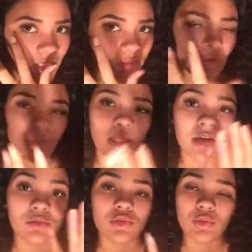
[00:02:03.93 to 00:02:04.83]
In the
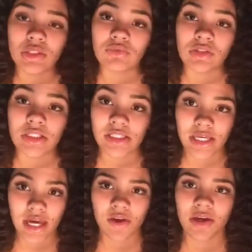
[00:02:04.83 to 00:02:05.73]
moment, it was really
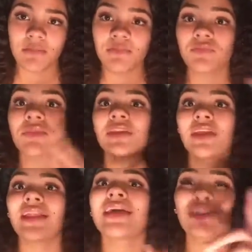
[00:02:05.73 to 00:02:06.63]
scary.
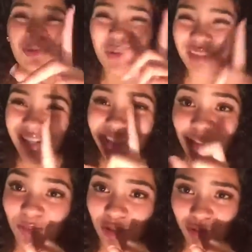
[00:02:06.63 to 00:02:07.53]
And you would think
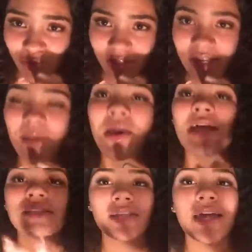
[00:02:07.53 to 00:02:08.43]
that's where the story time
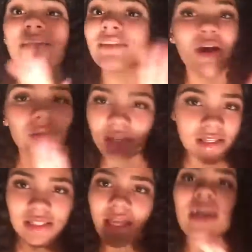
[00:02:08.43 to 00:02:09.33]
ends. No, it
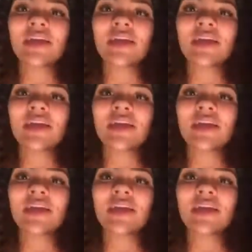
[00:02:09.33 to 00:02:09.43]
doesn't.